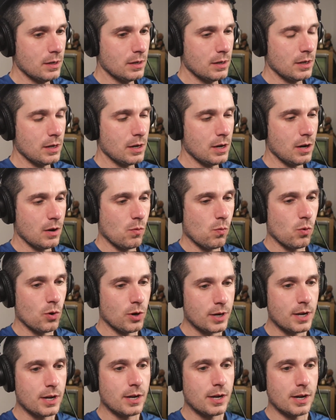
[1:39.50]

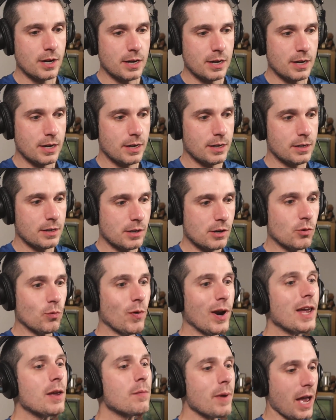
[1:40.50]
working on
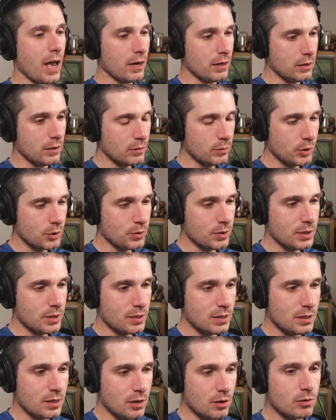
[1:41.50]
Gray Matter, which
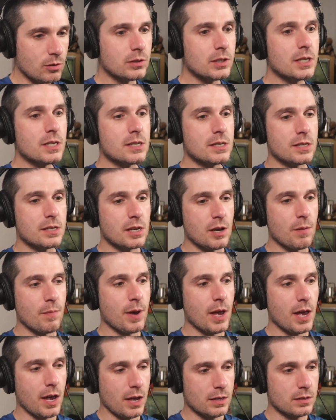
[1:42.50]
was an early
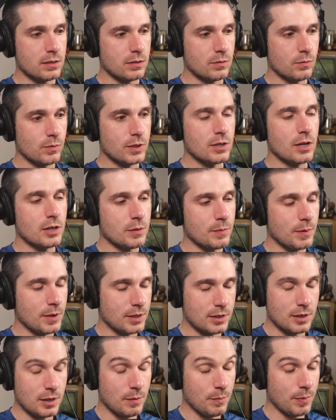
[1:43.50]
CMS. We talked about
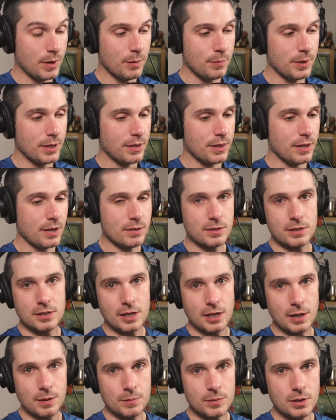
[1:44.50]
this on the pod probably 1,000
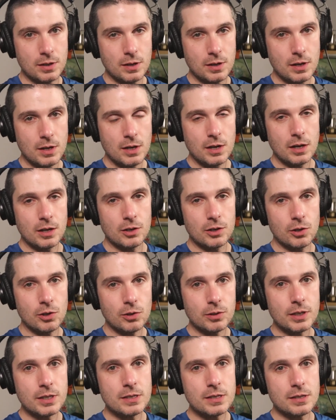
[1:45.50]
times. An
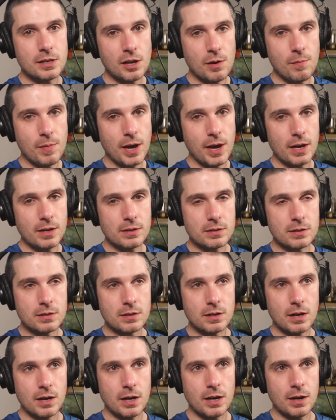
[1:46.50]
early CMS,
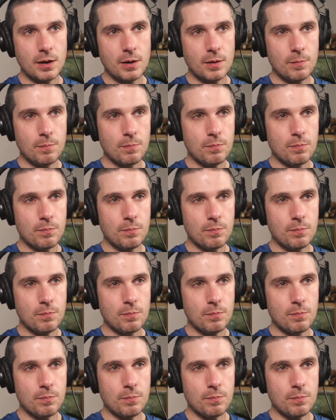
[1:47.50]
it